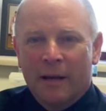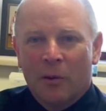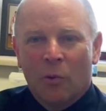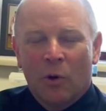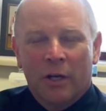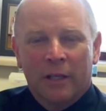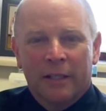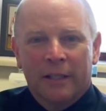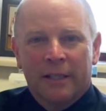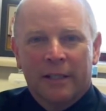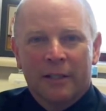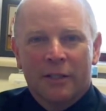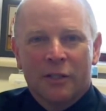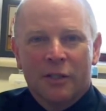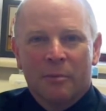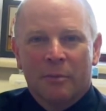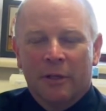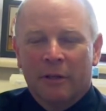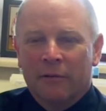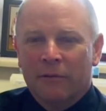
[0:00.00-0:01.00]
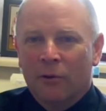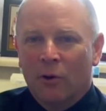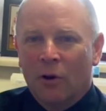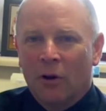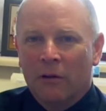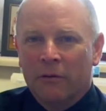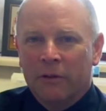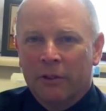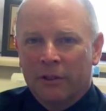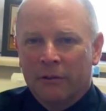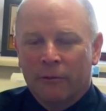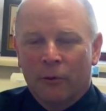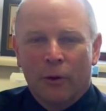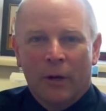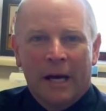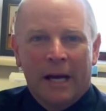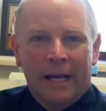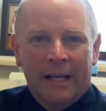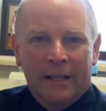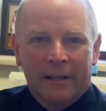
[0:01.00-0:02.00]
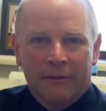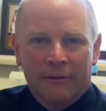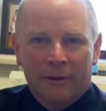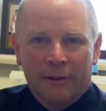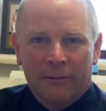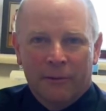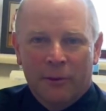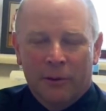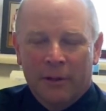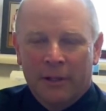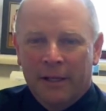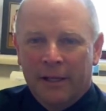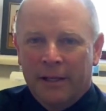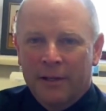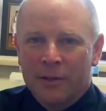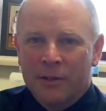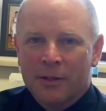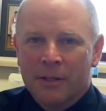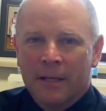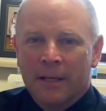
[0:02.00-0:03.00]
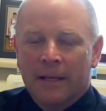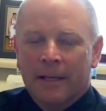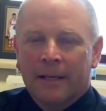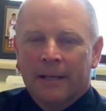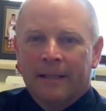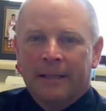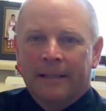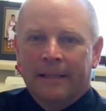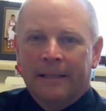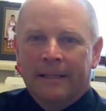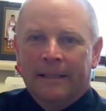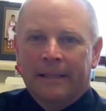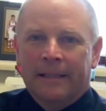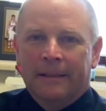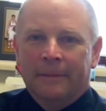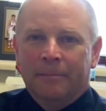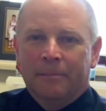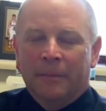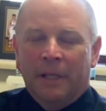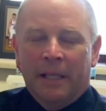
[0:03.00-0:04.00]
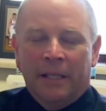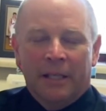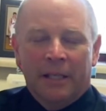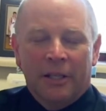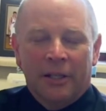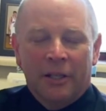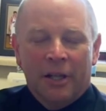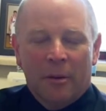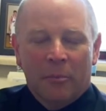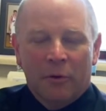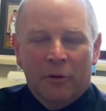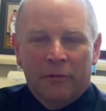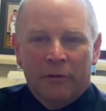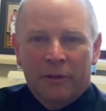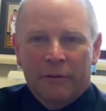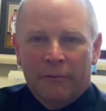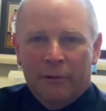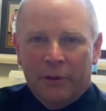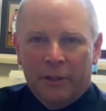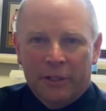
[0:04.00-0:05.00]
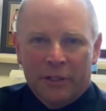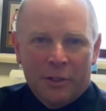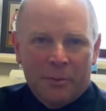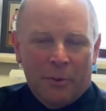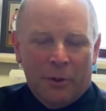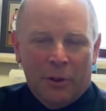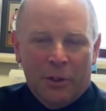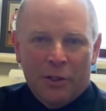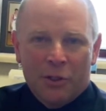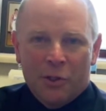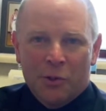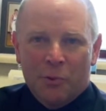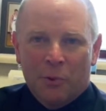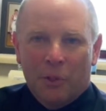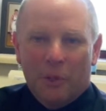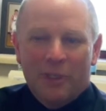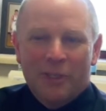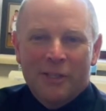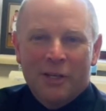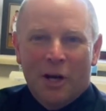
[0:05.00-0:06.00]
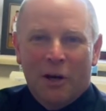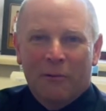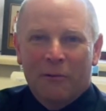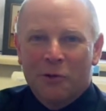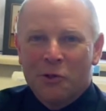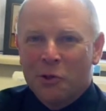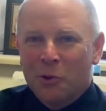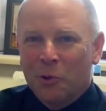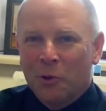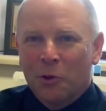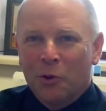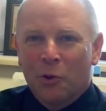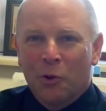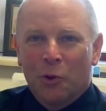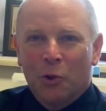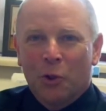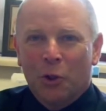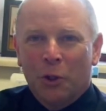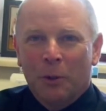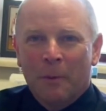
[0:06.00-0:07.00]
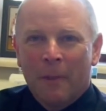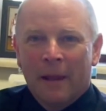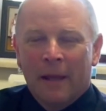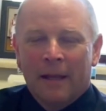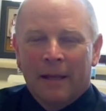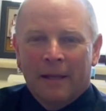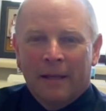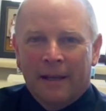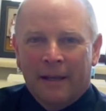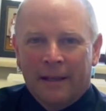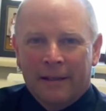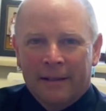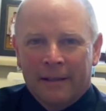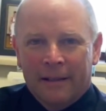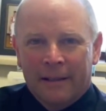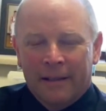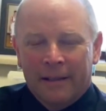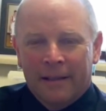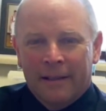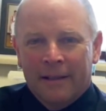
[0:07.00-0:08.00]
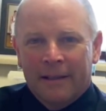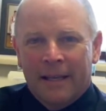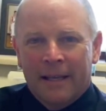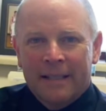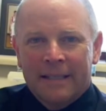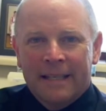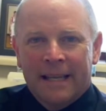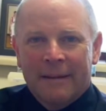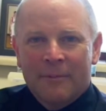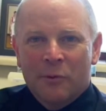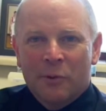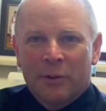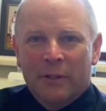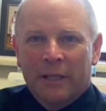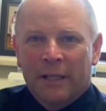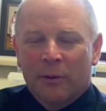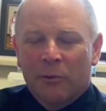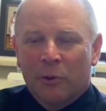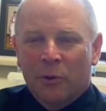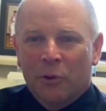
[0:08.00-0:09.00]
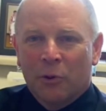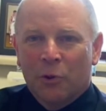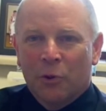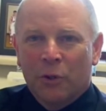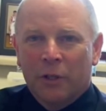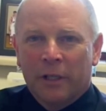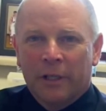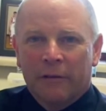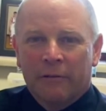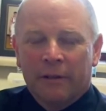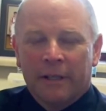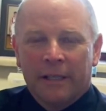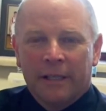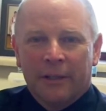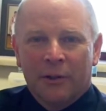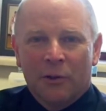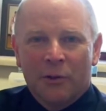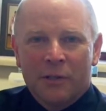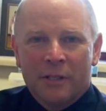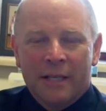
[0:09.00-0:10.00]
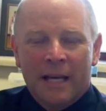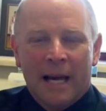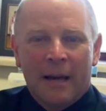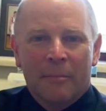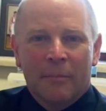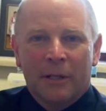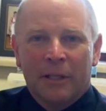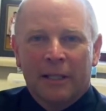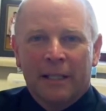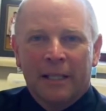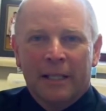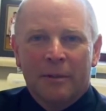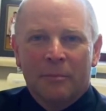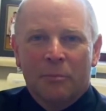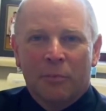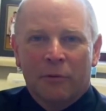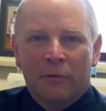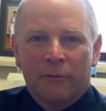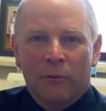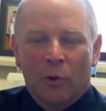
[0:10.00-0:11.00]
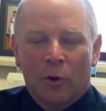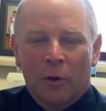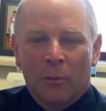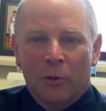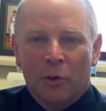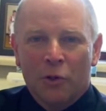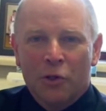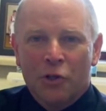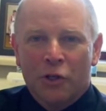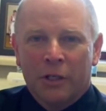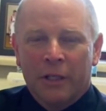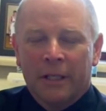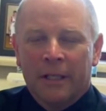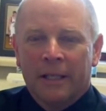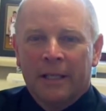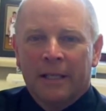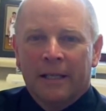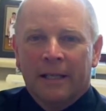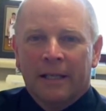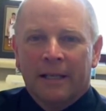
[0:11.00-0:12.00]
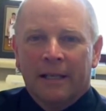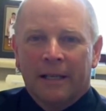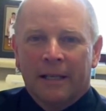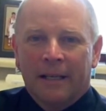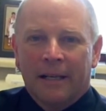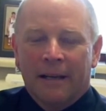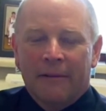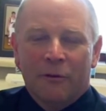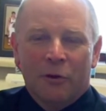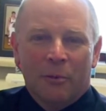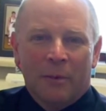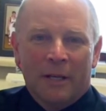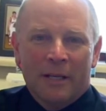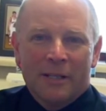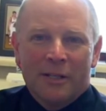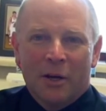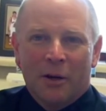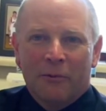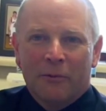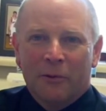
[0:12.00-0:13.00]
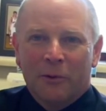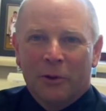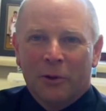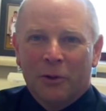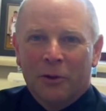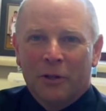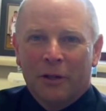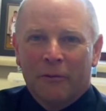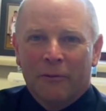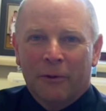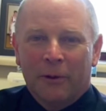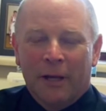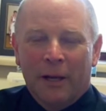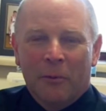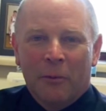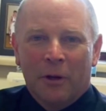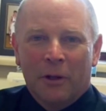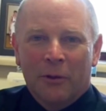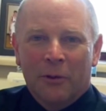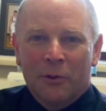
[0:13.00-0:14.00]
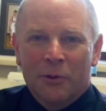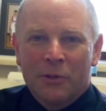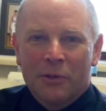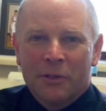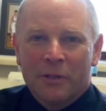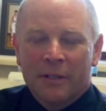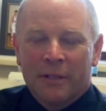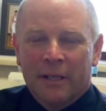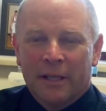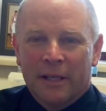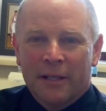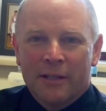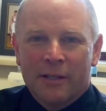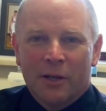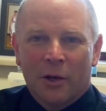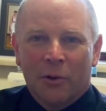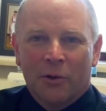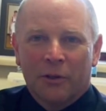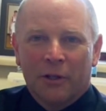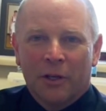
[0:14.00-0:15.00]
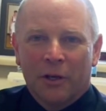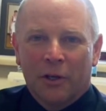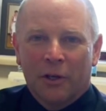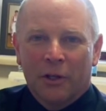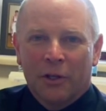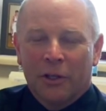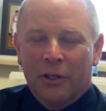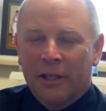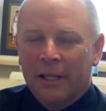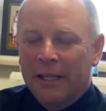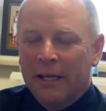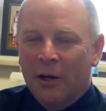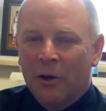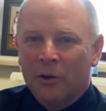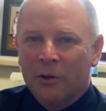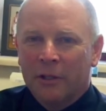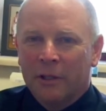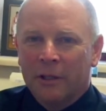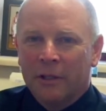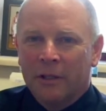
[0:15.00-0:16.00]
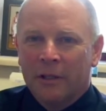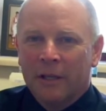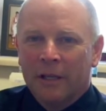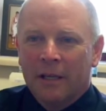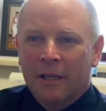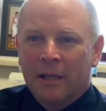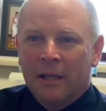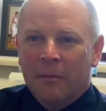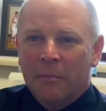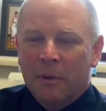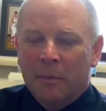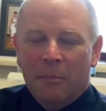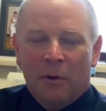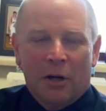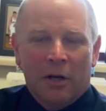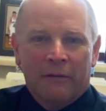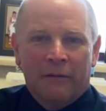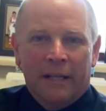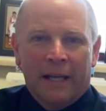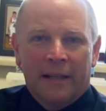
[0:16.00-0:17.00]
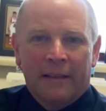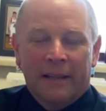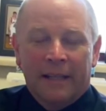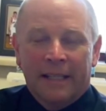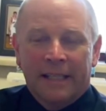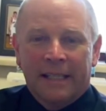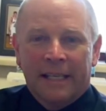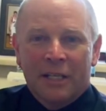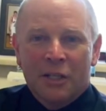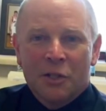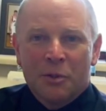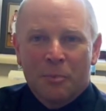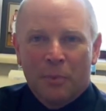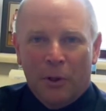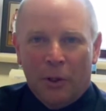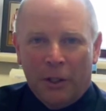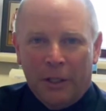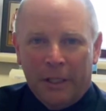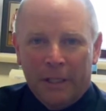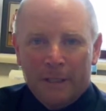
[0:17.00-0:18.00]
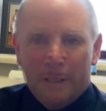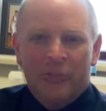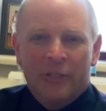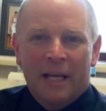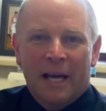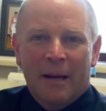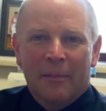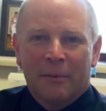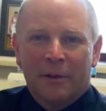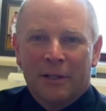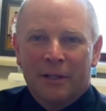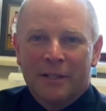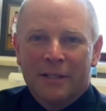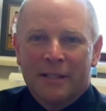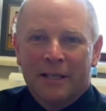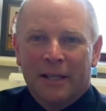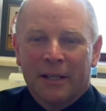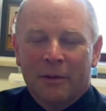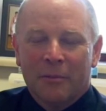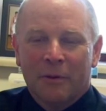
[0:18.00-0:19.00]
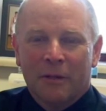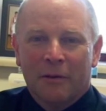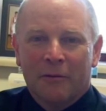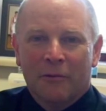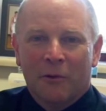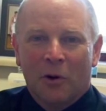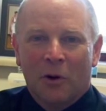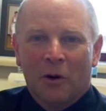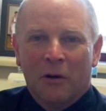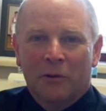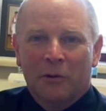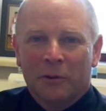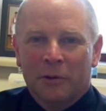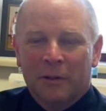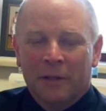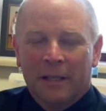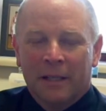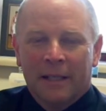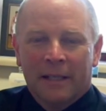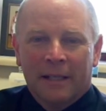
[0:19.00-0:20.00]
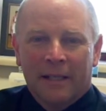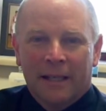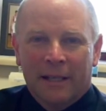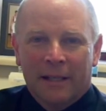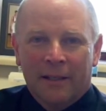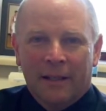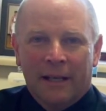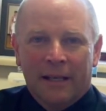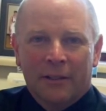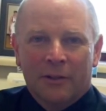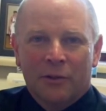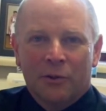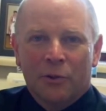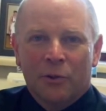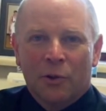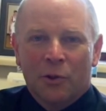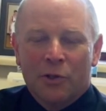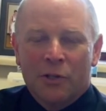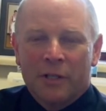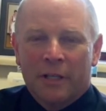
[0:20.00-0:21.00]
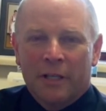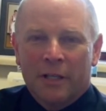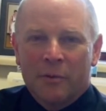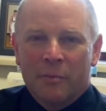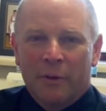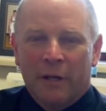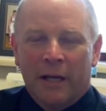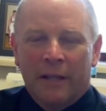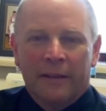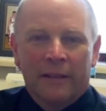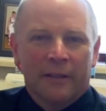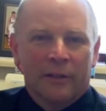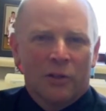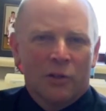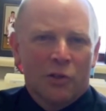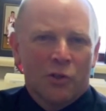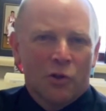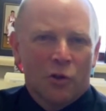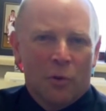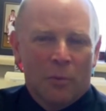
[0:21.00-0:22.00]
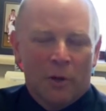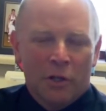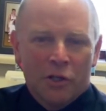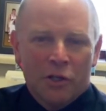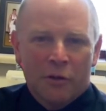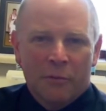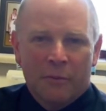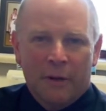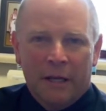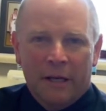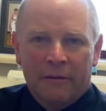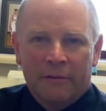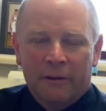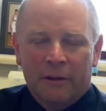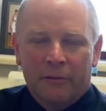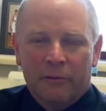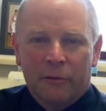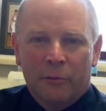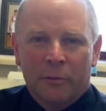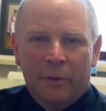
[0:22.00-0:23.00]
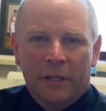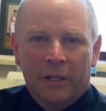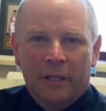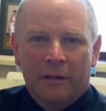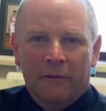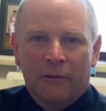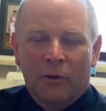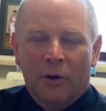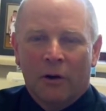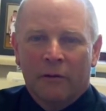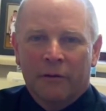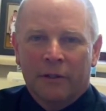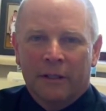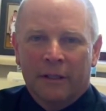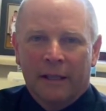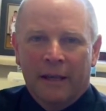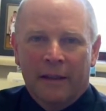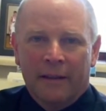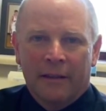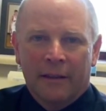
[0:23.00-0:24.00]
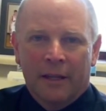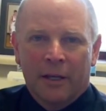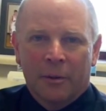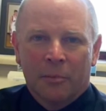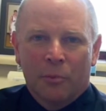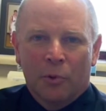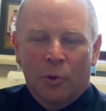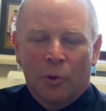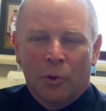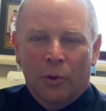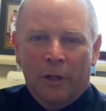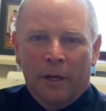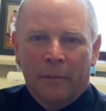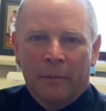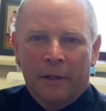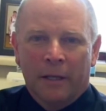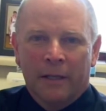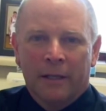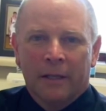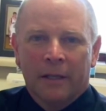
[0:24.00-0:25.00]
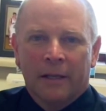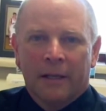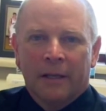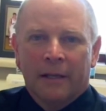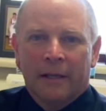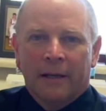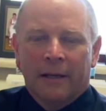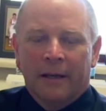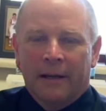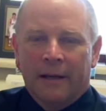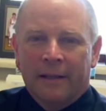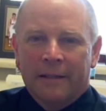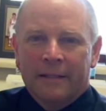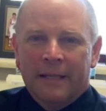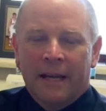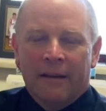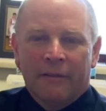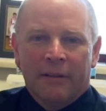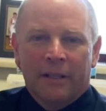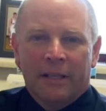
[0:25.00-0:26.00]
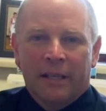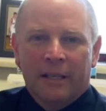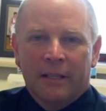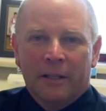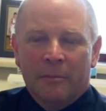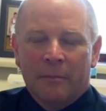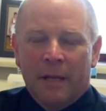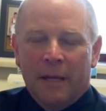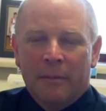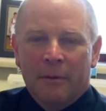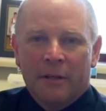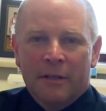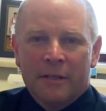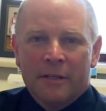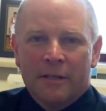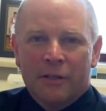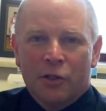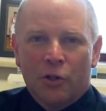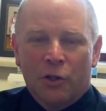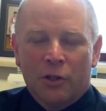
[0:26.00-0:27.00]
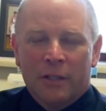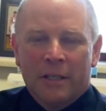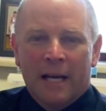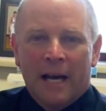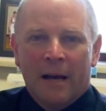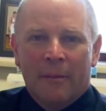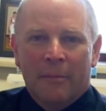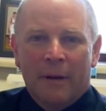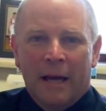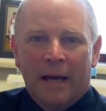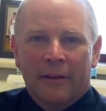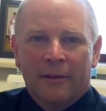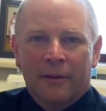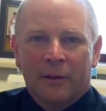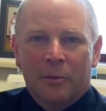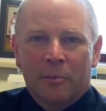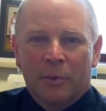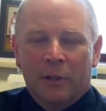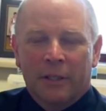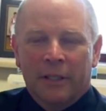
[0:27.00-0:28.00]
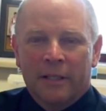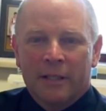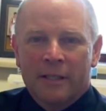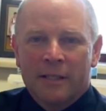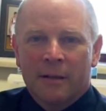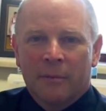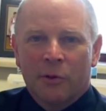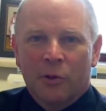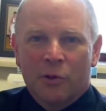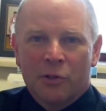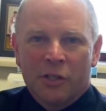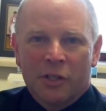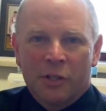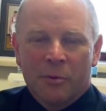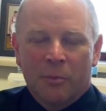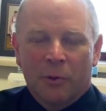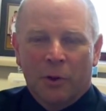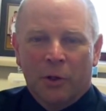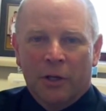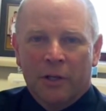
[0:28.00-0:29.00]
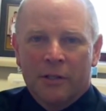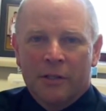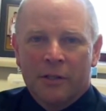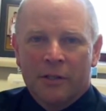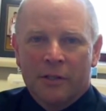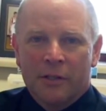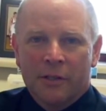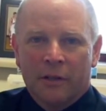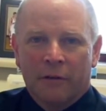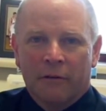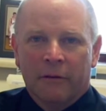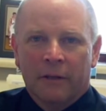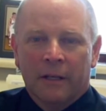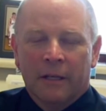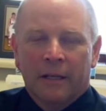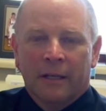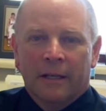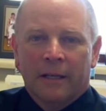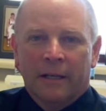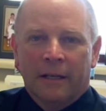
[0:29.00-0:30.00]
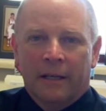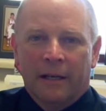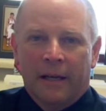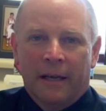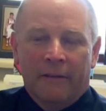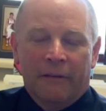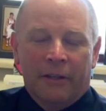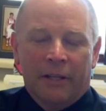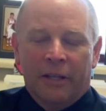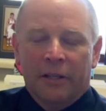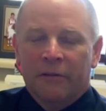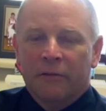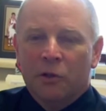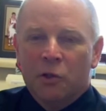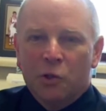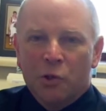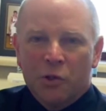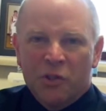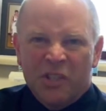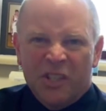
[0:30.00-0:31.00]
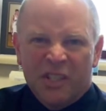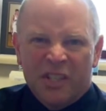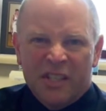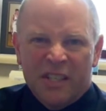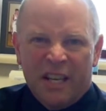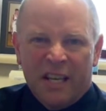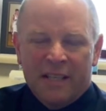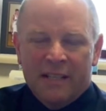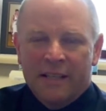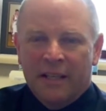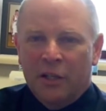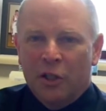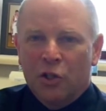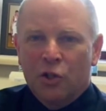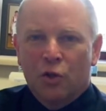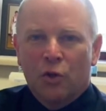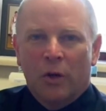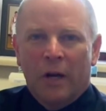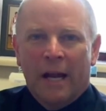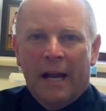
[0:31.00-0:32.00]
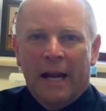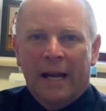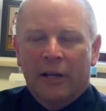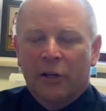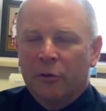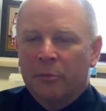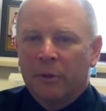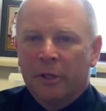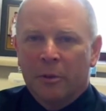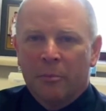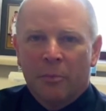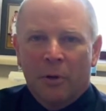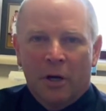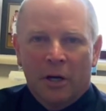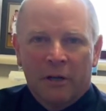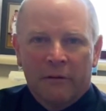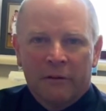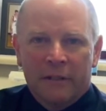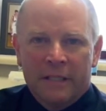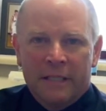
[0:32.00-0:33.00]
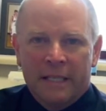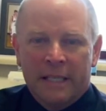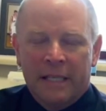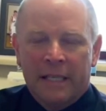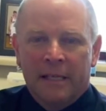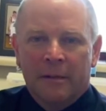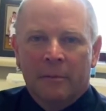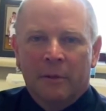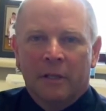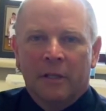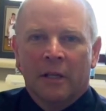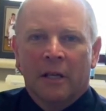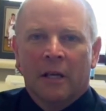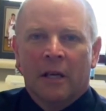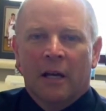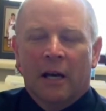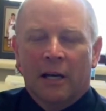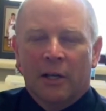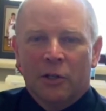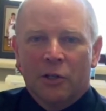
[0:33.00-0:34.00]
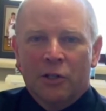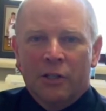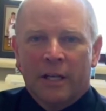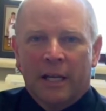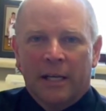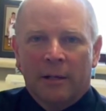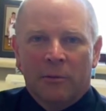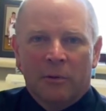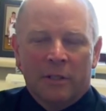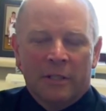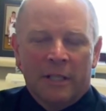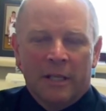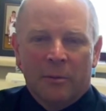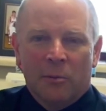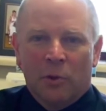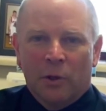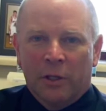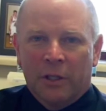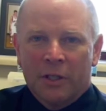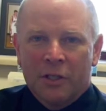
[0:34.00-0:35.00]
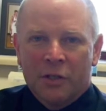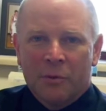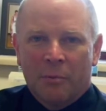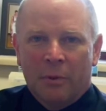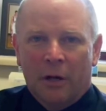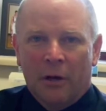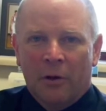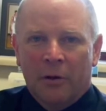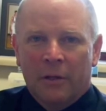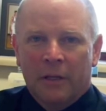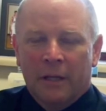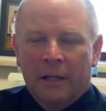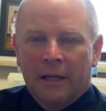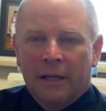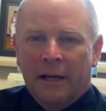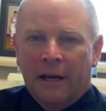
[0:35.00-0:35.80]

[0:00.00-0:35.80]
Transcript: I want kids to be involved in a variety of different things um, and get a number of different experiences. Consider myself as a recruiter, and uh, a lot of times we think recruiting of getting those top elite performers, and uh, I view myself a little different. I want those kids out that are going to get out and be part of an athletic experience. Your top kids tend to be involved and, and like to do those things, but I think there's so much to benefit from being involved in an athletic program that uh, to have a kid that maybe isn't your top athlete but gets some of those experiences of uh, having individual success on a track or being part of a team and understanding what teamwork is about.